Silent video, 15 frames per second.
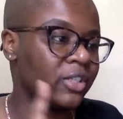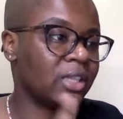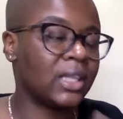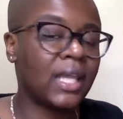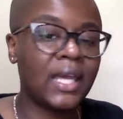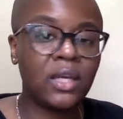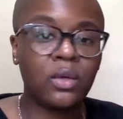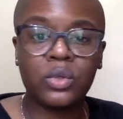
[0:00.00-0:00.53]

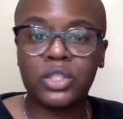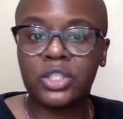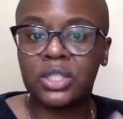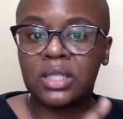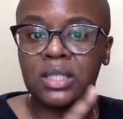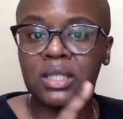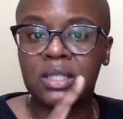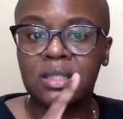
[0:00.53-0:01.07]

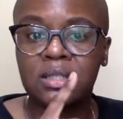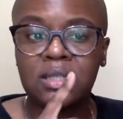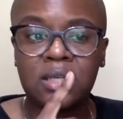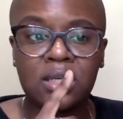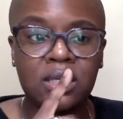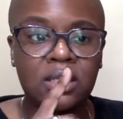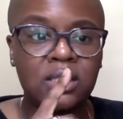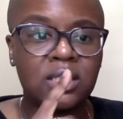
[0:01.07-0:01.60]
languages,
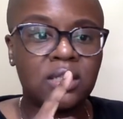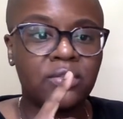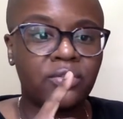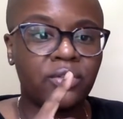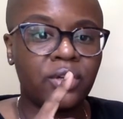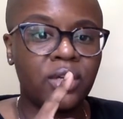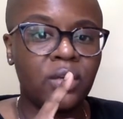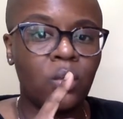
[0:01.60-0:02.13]

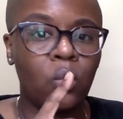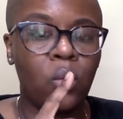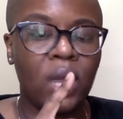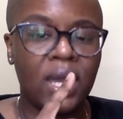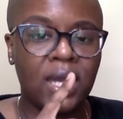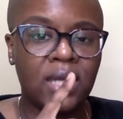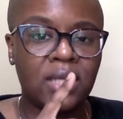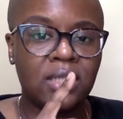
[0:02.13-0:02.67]
different
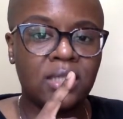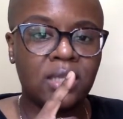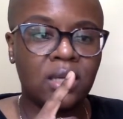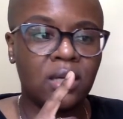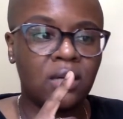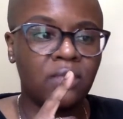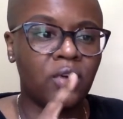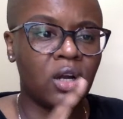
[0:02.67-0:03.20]
ways
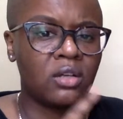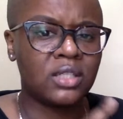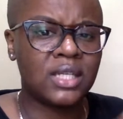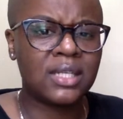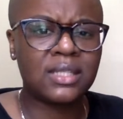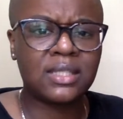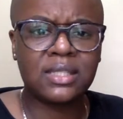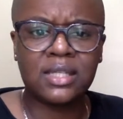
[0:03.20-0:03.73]
of
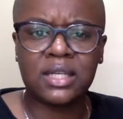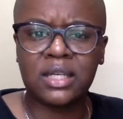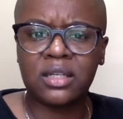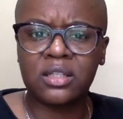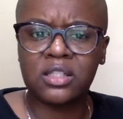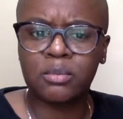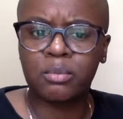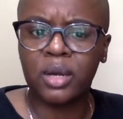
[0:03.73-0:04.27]
artistic
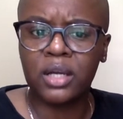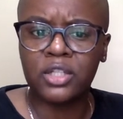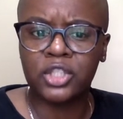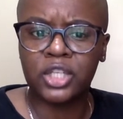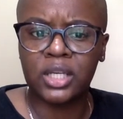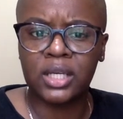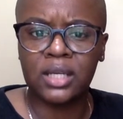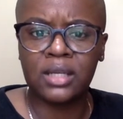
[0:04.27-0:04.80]

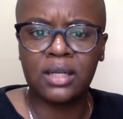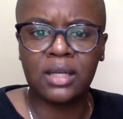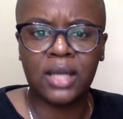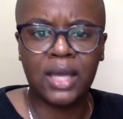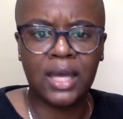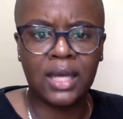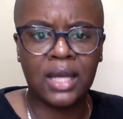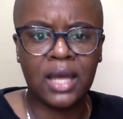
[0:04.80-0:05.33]
expression.
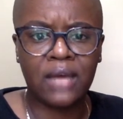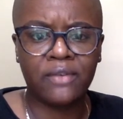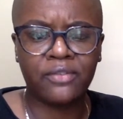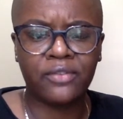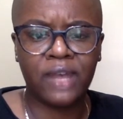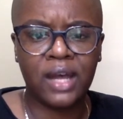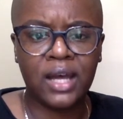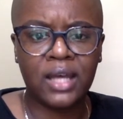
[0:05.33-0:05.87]
And I
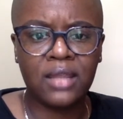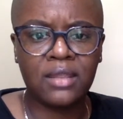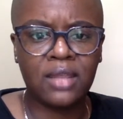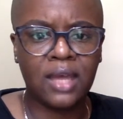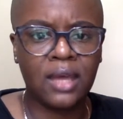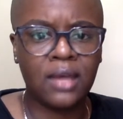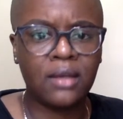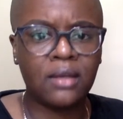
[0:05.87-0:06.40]
find
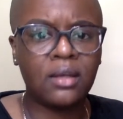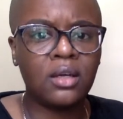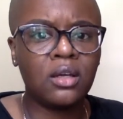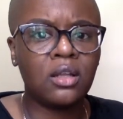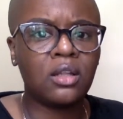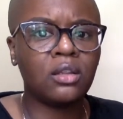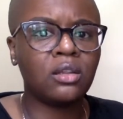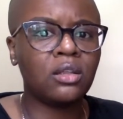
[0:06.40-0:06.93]
that
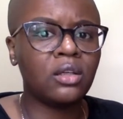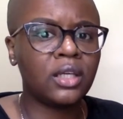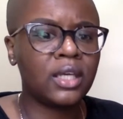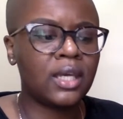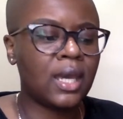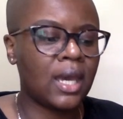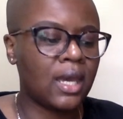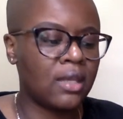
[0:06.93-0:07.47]

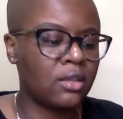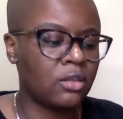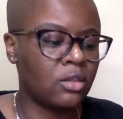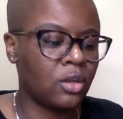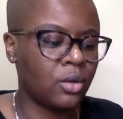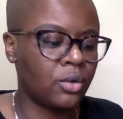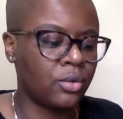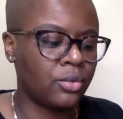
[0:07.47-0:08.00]
looking at
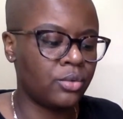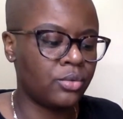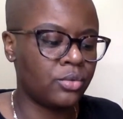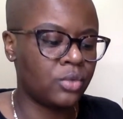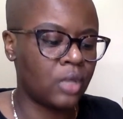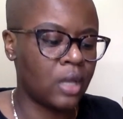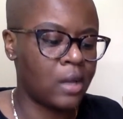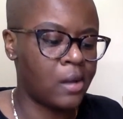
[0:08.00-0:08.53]
those
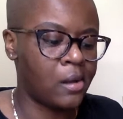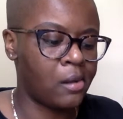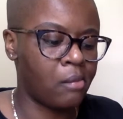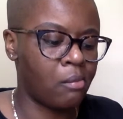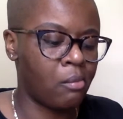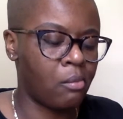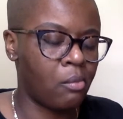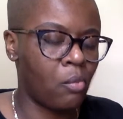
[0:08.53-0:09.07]

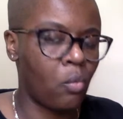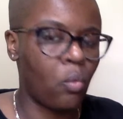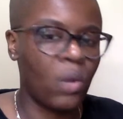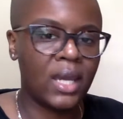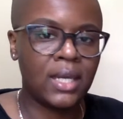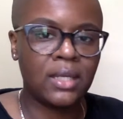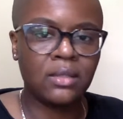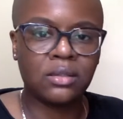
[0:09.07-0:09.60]

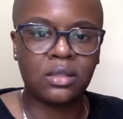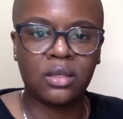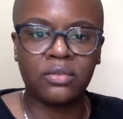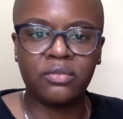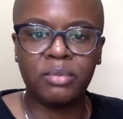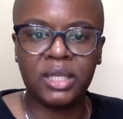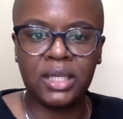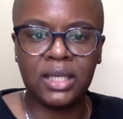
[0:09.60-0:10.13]
ways of
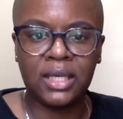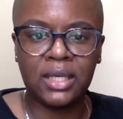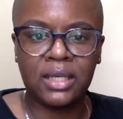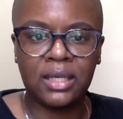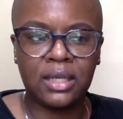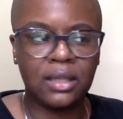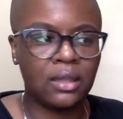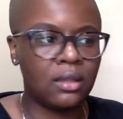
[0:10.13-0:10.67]

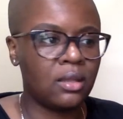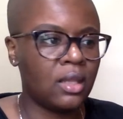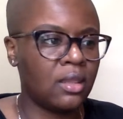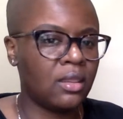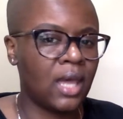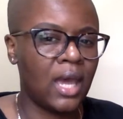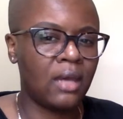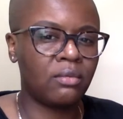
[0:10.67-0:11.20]
being in
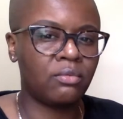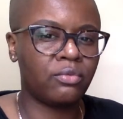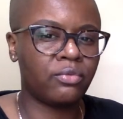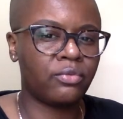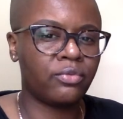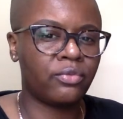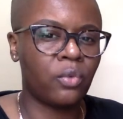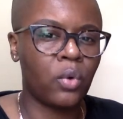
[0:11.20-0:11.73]
that
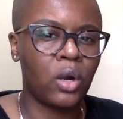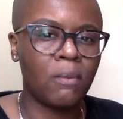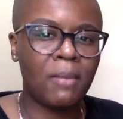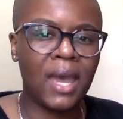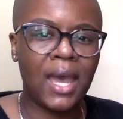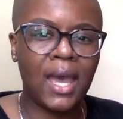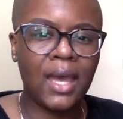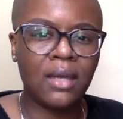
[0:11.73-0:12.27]

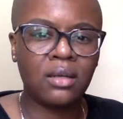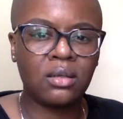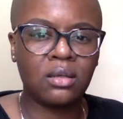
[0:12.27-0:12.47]
format